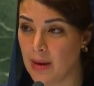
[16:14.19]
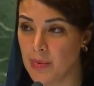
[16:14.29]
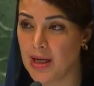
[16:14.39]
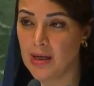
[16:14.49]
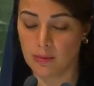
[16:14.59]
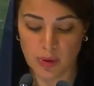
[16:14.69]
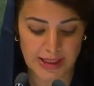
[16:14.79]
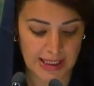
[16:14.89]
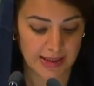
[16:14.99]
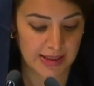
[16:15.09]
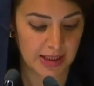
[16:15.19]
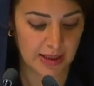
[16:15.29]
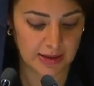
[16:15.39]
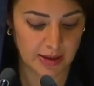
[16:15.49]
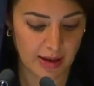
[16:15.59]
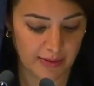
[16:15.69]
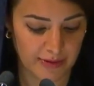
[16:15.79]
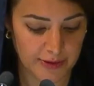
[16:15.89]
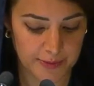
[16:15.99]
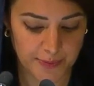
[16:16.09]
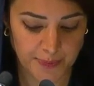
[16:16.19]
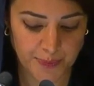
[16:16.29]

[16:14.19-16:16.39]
for multilateral action.